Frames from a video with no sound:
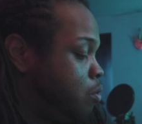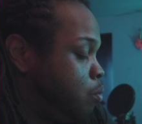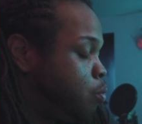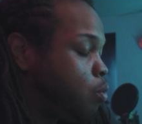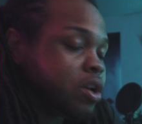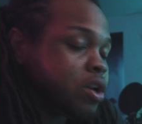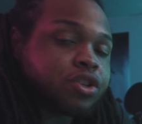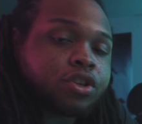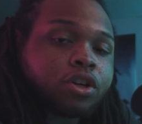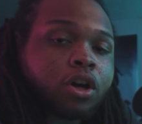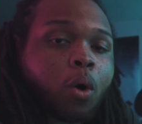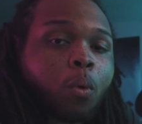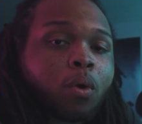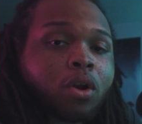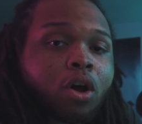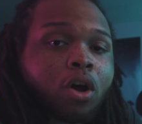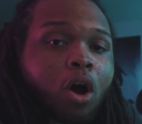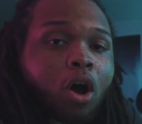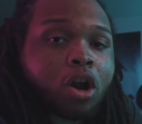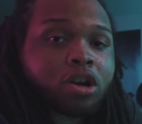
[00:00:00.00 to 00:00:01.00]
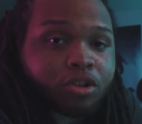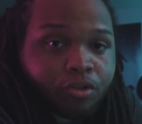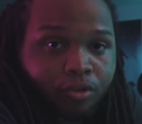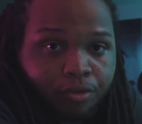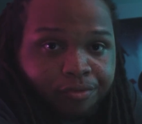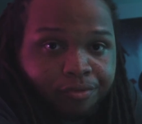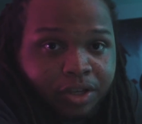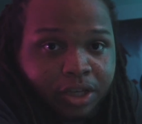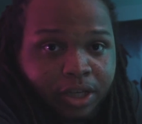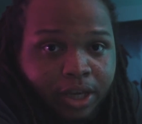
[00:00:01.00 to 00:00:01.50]
What's going on,
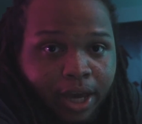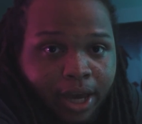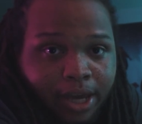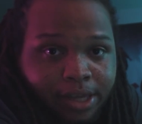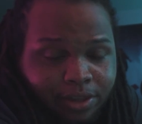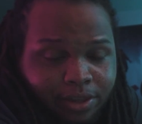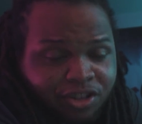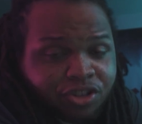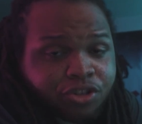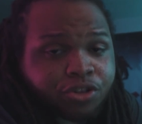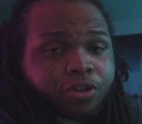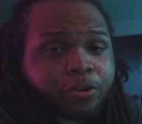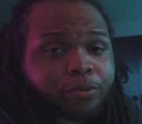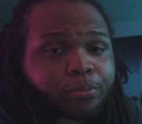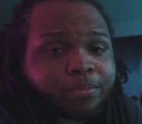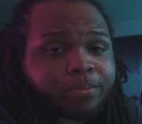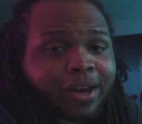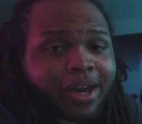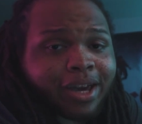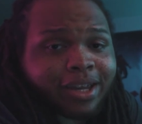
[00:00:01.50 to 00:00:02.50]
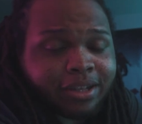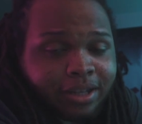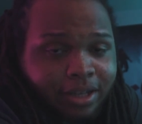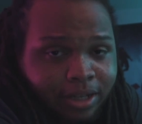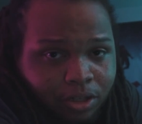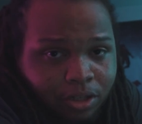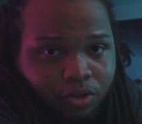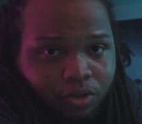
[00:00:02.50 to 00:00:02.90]
Groovy Gang? This is your man, Kid